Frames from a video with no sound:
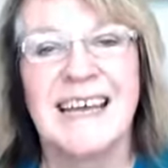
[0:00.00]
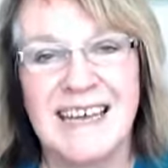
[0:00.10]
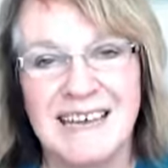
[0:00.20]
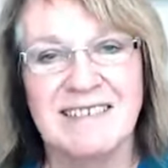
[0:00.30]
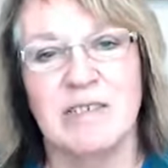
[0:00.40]

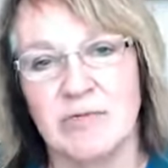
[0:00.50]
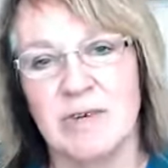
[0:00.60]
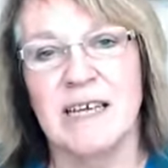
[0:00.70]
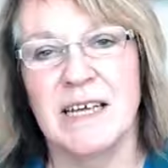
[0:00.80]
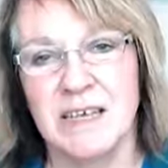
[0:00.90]
isn't
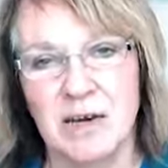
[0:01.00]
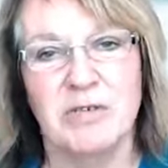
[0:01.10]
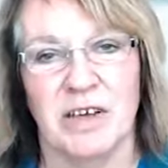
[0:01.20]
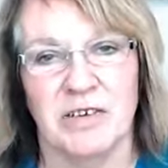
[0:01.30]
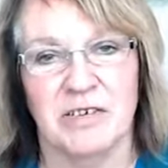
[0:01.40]
really
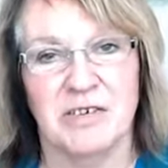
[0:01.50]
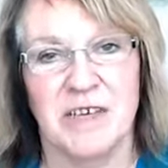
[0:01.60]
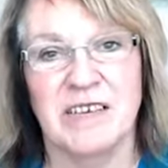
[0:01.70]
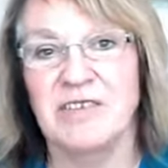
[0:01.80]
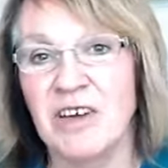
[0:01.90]
noticed.
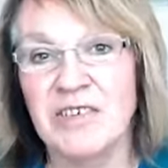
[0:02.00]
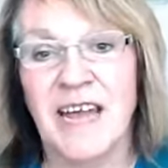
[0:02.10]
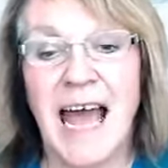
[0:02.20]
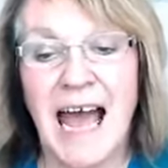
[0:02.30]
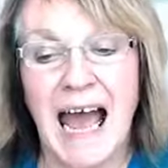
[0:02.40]
It
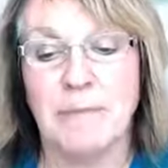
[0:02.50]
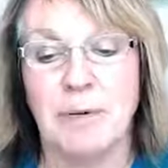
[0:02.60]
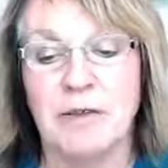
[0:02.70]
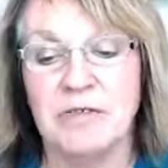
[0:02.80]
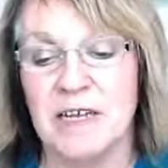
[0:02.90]
just
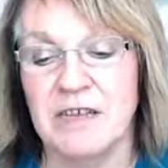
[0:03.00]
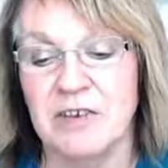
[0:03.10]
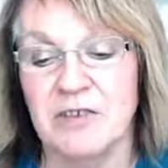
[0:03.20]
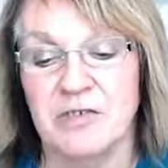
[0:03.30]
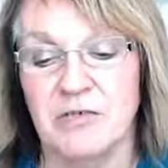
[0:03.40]
happens and
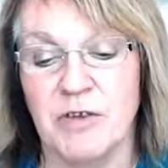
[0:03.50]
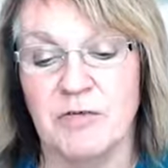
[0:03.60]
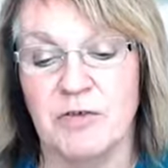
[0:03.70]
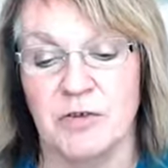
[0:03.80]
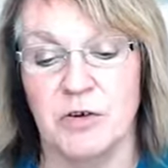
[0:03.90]
it just
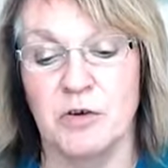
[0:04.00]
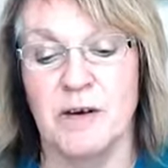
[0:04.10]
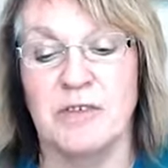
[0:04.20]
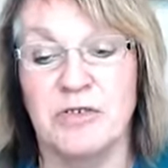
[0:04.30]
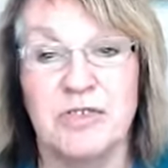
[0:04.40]
drifts
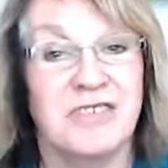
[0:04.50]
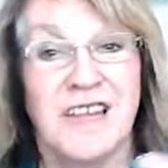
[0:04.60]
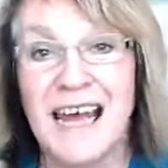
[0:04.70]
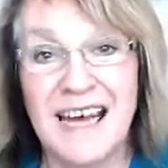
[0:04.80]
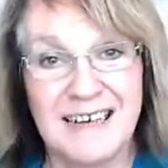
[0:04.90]
through, and you
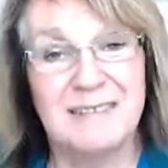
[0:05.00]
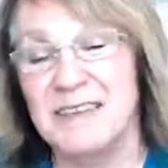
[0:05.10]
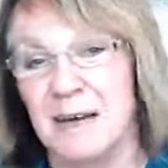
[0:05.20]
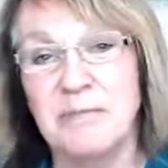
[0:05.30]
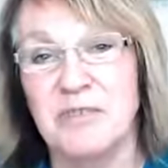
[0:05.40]
just,
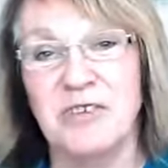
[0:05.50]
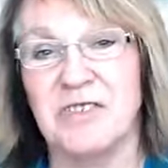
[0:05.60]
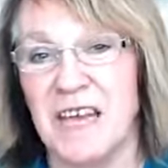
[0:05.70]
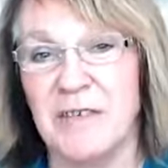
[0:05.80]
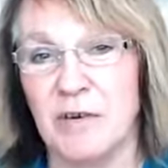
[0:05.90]
you know,
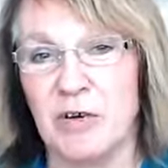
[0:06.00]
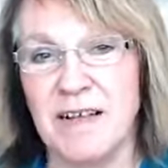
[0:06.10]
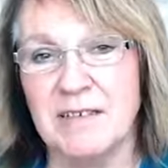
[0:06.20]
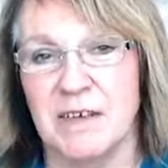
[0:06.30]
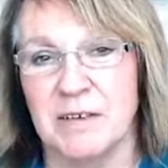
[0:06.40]
just take it for
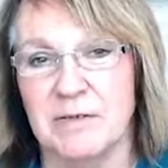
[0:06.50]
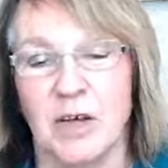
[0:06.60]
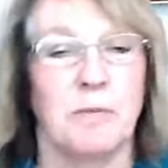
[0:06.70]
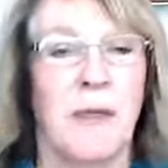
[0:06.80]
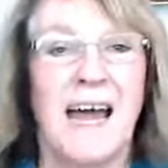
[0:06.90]
granted.
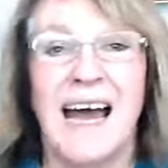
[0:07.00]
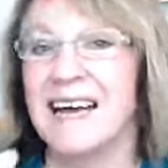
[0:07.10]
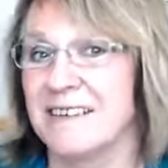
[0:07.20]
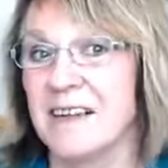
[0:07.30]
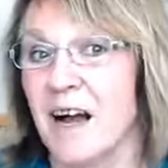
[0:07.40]
So,
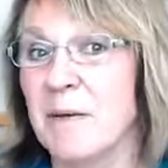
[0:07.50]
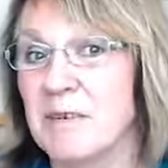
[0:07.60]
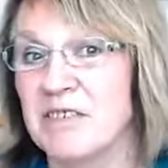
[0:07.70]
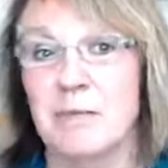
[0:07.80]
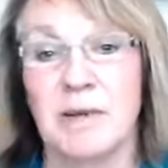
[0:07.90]
I
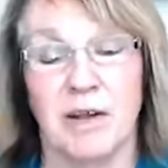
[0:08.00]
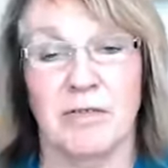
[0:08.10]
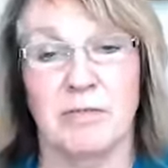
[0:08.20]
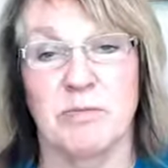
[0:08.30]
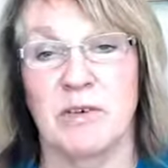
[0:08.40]
must admit,
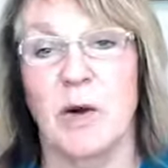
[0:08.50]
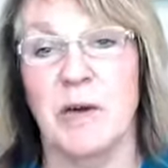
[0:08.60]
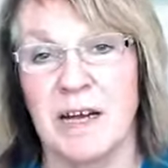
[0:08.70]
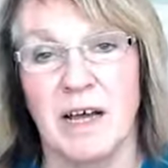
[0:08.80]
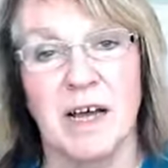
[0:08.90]
on
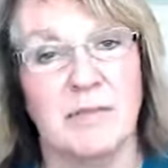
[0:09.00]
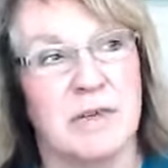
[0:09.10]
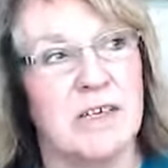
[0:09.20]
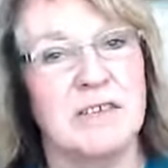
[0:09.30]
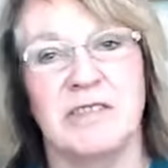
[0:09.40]
going live
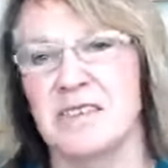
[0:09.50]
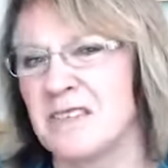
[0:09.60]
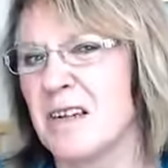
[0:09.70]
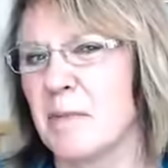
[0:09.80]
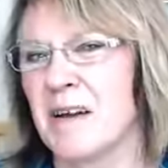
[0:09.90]
with this, it's
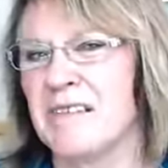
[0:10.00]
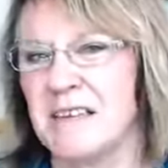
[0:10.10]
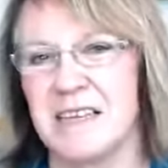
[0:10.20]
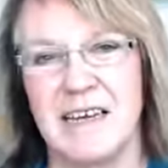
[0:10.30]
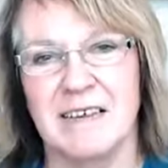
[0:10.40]
still on my
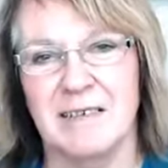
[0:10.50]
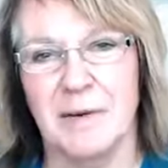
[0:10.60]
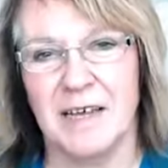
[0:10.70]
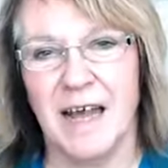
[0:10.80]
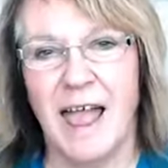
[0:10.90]
early days of
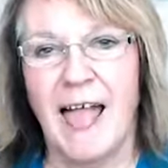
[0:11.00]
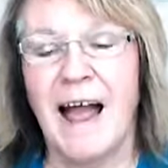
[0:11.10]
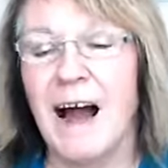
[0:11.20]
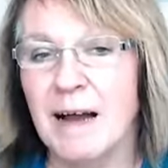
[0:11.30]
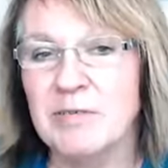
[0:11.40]
it,
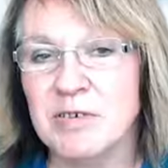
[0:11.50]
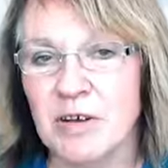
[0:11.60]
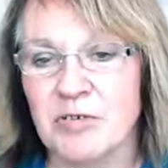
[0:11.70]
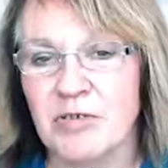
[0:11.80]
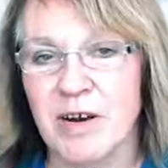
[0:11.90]
I'm
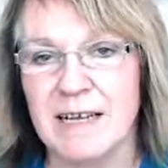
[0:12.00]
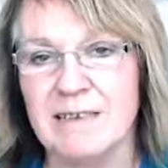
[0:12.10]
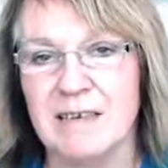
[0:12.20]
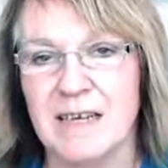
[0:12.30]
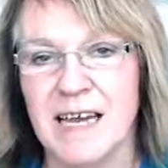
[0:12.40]
still struggling
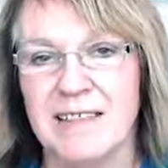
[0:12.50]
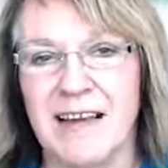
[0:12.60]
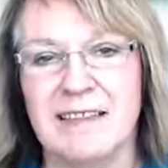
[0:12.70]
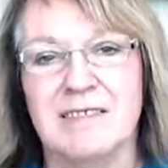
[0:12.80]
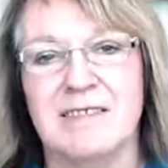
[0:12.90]
to get
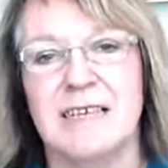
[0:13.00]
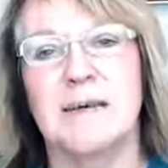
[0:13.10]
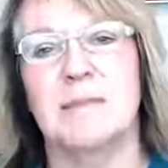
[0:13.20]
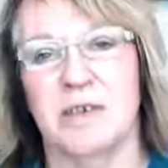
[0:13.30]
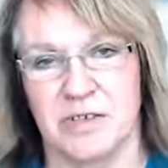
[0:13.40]
that
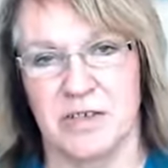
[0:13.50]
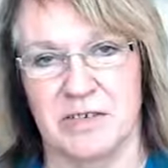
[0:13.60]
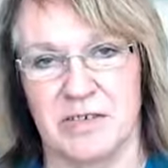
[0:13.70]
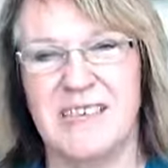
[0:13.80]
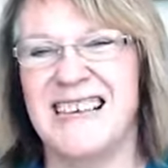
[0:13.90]

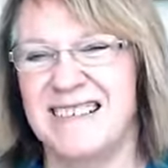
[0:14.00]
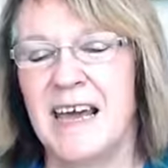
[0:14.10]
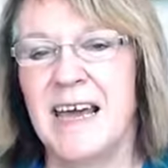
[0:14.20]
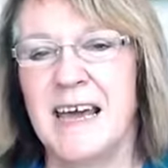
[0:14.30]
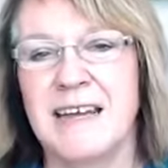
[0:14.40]
seamlessness. And
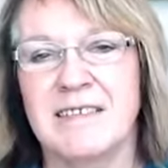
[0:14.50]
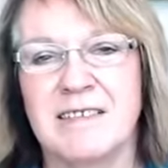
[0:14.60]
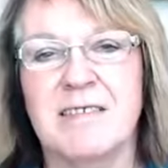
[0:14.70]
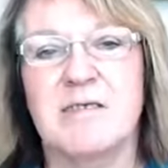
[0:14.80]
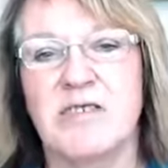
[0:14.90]

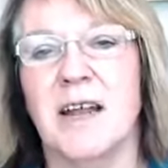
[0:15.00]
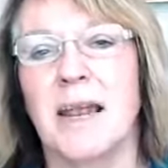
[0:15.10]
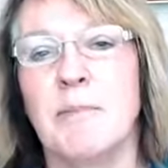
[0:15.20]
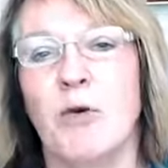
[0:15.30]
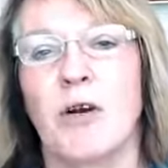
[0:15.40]
it's
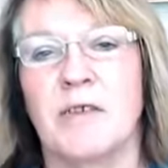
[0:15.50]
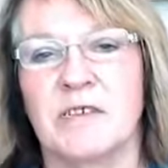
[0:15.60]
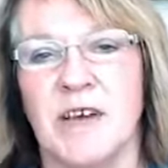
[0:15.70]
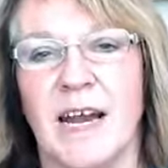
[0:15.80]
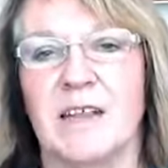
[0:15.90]
certainly more of
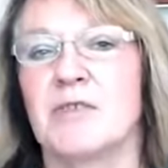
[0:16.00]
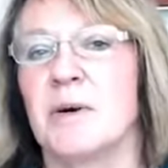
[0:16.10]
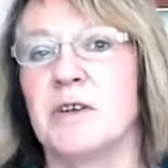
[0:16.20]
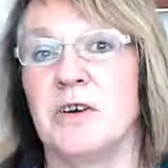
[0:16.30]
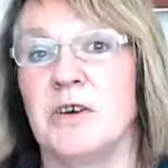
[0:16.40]
a
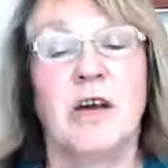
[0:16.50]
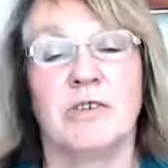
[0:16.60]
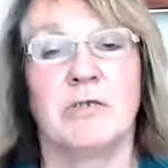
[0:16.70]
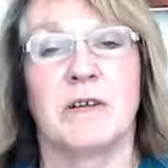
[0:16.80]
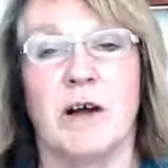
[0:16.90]
challenge when you're
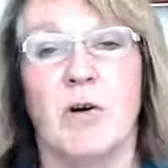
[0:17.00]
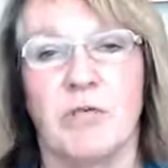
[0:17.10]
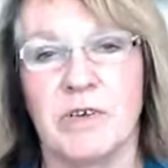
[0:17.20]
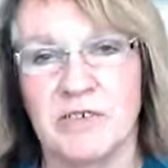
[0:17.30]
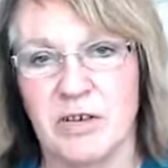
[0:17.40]
doing the
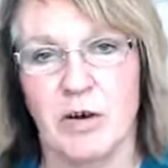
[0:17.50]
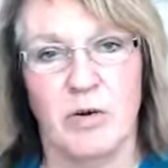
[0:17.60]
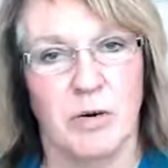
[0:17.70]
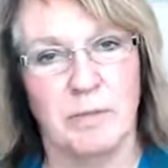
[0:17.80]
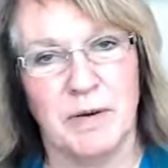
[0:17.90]
whole thing
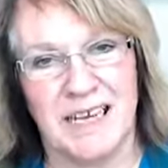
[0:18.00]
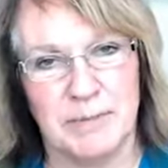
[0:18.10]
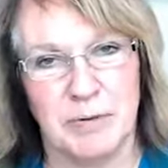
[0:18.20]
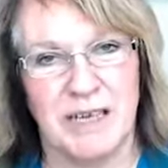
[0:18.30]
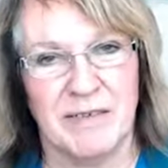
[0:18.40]
solo and
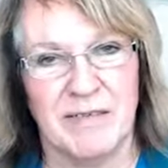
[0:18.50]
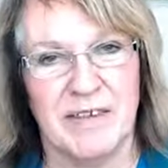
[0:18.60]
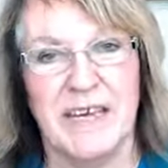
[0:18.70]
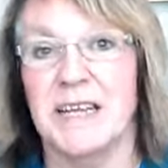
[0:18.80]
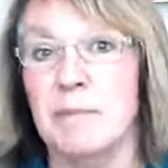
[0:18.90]
putting
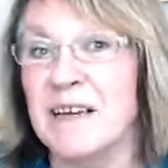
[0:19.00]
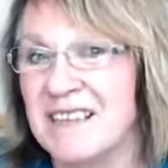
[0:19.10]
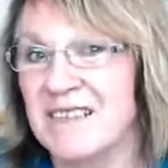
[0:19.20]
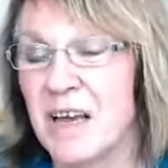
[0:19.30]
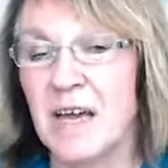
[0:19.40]
everything together.
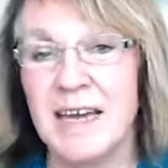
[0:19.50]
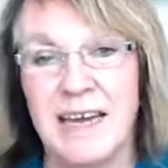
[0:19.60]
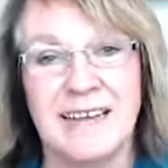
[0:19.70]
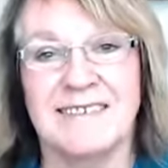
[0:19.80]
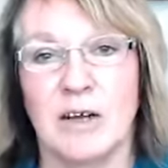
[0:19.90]
But
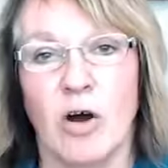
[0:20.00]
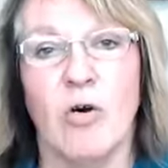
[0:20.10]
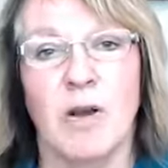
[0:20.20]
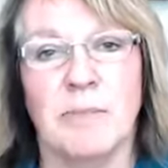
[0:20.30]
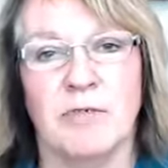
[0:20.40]
it's a
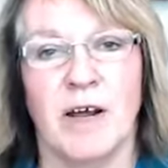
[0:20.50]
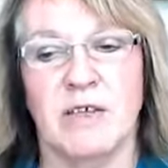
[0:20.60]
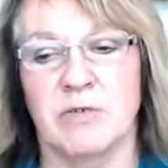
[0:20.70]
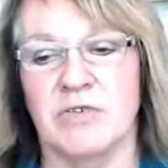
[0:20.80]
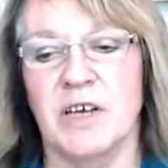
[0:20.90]
goal I'm trying
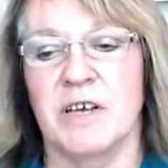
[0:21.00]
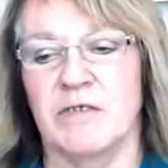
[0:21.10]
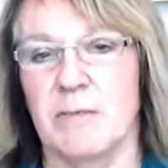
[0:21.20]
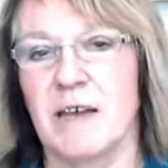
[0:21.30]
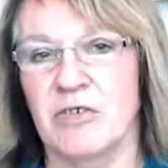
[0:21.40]
to achieve,
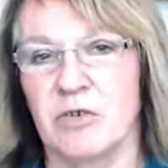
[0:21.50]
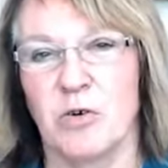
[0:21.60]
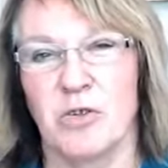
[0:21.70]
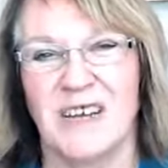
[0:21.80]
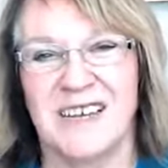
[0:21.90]
to make sure
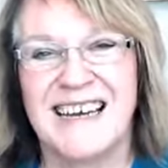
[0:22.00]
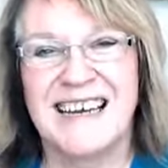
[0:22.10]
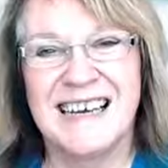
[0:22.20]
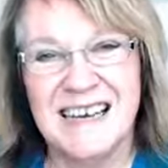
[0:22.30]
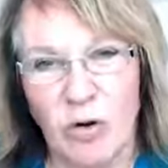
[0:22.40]
that
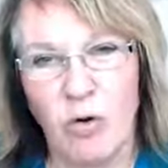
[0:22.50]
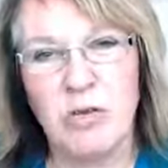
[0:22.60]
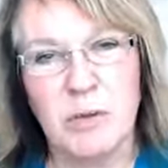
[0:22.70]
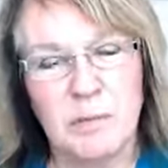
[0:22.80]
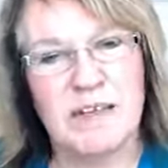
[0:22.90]
all
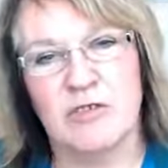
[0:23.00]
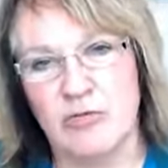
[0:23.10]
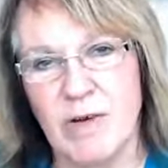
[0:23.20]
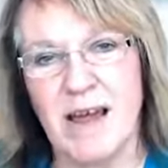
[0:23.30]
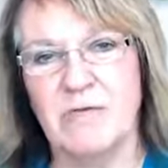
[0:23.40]
the bits
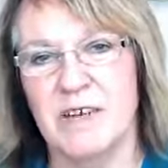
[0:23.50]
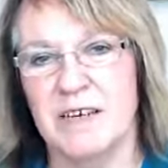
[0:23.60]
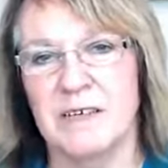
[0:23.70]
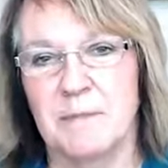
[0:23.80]
around it,